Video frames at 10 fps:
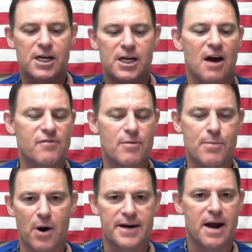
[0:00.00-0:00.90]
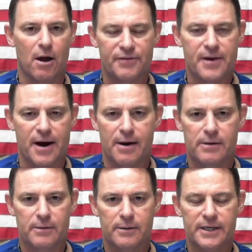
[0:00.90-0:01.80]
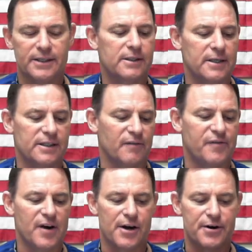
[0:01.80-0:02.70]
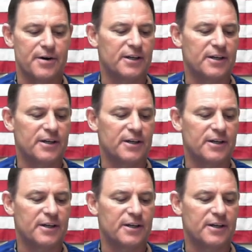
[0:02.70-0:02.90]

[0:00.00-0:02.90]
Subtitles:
government-run healthcare is a failure.